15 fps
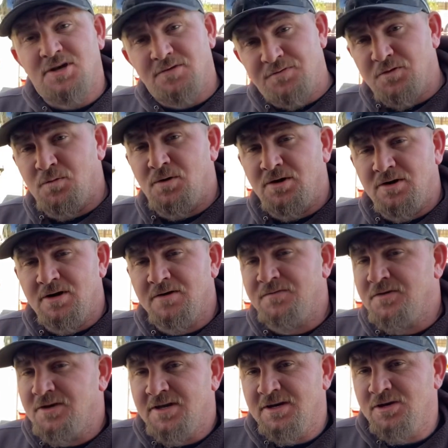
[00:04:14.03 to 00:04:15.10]
if you're wondering if
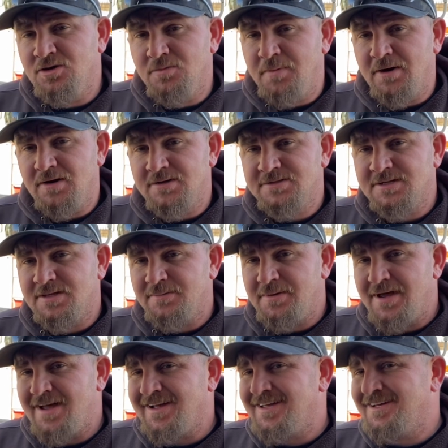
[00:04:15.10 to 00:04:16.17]
you need new bearings in the
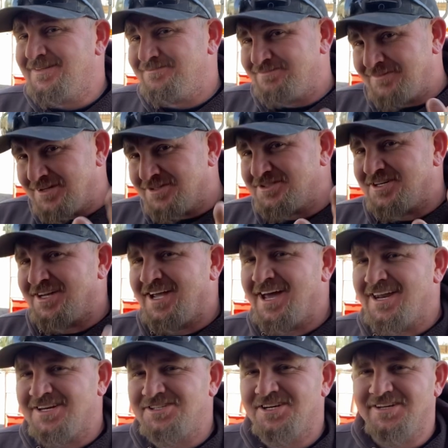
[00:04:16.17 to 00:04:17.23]
back, I'll show you how
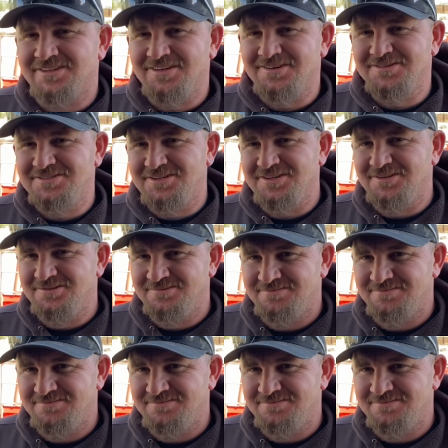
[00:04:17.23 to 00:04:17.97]
to check those too.